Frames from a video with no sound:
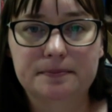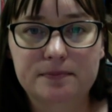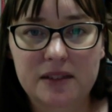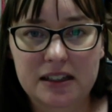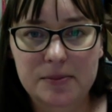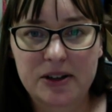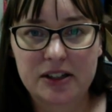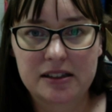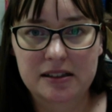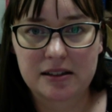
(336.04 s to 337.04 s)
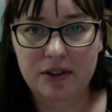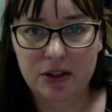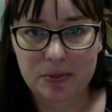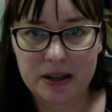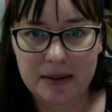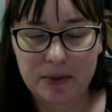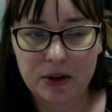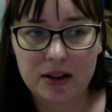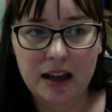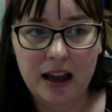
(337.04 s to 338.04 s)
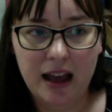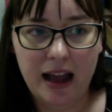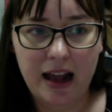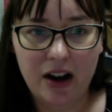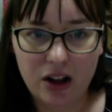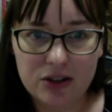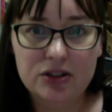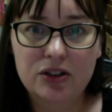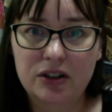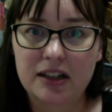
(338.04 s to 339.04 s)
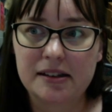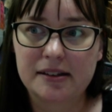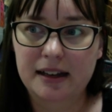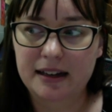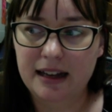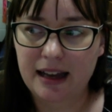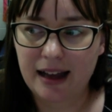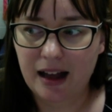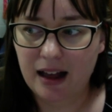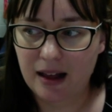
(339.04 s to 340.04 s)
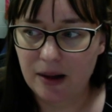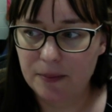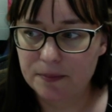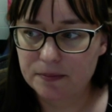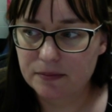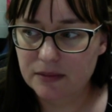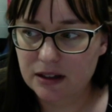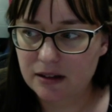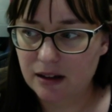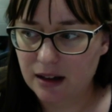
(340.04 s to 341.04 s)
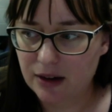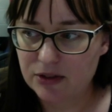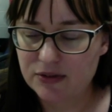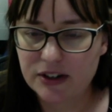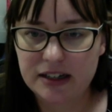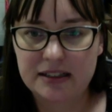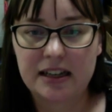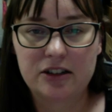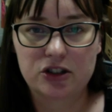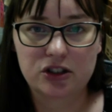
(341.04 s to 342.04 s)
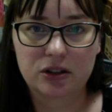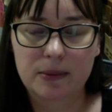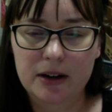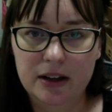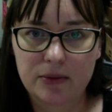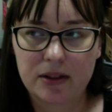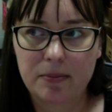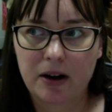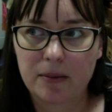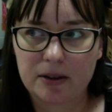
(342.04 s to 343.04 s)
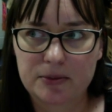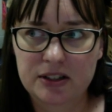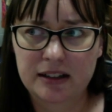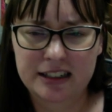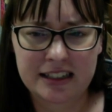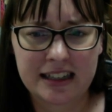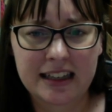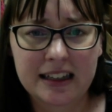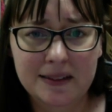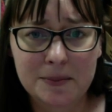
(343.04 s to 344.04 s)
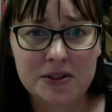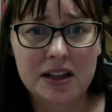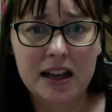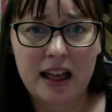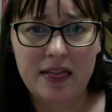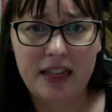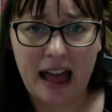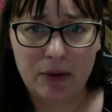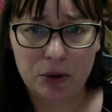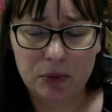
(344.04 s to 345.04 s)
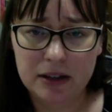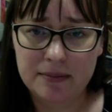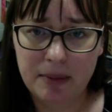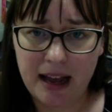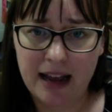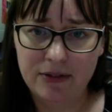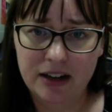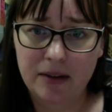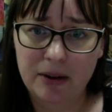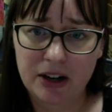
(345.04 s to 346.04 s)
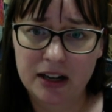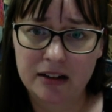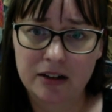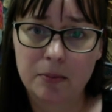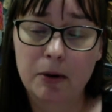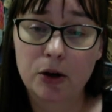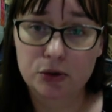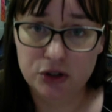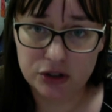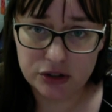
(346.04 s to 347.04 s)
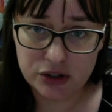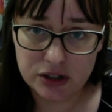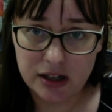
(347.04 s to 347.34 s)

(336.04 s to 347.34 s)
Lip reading: the experiences of other people. And also on Sunday, I was very intentional in working with Barb on selecting hymns that were written by African American composers.